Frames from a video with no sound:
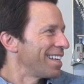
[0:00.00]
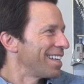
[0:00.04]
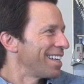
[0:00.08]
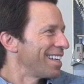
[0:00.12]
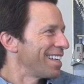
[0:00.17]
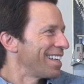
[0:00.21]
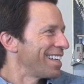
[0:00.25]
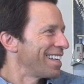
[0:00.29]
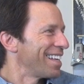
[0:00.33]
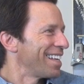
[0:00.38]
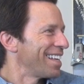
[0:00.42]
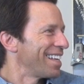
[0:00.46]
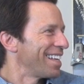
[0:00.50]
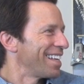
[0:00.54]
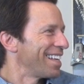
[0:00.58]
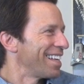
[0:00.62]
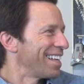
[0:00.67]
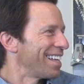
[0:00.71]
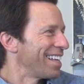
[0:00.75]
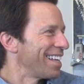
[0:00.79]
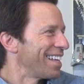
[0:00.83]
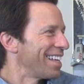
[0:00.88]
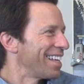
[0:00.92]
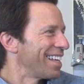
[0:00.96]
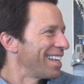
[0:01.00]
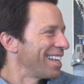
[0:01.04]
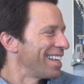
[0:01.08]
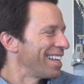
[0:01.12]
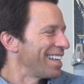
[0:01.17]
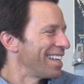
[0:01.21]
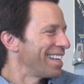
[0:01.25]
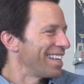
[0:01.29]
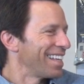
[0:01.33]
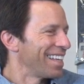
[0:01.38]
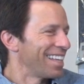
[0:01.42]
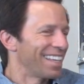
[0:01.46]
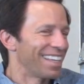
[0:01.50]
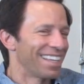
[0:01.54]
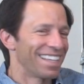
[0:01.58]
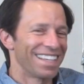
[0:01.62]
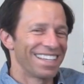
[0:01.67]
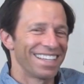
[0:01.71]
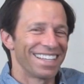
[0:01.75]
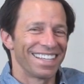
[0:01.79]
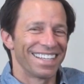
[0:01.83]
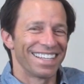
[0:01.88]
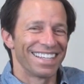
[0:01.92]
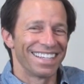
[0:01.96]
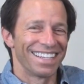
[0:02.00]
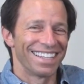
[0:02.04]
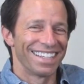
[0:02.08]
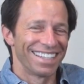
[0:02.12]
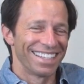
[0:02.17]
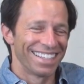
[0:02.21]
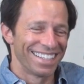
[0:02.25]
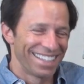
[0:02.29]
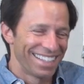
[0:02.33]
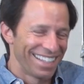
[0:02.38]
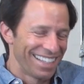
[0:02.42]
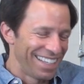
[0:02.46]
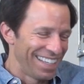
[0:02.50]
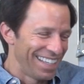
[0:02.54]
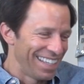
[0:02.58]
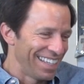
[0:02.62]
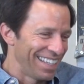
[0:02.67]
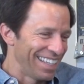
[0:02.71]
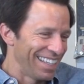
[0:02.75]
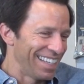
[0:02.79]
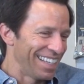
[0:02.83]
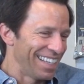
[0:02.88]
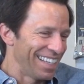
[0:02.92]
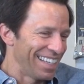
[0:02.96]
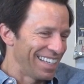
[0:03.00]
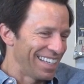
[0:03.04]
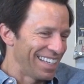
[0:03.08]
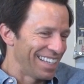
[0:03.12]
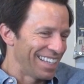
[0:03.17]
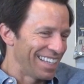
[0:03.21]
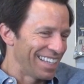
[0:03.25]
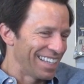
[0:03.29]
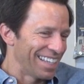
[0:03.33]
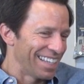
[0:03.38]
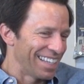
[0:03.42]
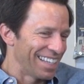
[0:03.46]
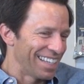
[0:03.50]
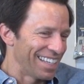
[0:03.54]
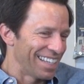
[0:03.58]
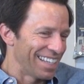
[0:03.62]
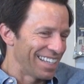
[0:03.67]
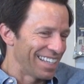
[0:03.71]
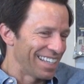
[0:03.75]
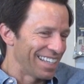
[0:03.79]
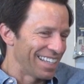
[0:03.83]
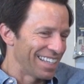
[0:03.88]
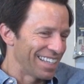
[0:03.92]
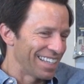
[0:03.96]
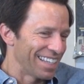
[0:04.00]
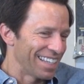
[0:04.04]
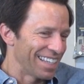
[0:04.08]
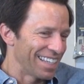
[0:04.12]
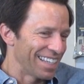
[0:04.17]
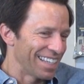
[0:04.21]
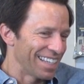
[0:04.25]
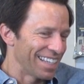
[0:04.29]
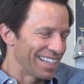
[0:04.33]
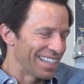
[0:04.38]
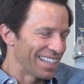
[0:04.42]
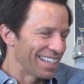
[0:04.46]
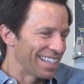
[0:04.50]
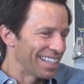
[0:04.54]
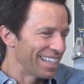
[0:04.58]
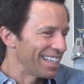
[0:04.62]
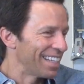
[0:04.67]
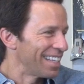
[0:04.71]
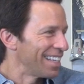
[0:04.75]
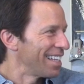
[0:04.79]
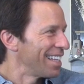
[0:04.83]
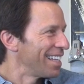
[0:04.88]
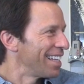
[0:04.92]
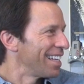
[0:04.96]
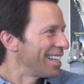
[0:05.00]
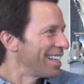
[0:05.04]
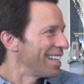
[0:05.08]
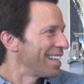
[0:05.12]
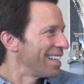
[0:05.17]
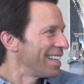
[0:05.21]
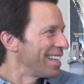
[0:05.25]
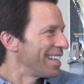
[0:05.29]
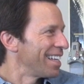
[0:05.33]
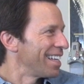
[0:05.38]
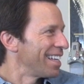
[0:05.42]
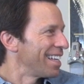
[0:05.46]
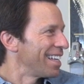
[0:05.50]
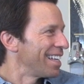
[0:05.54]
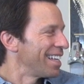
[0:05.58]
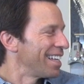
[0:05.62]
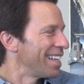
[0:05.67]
[no speech]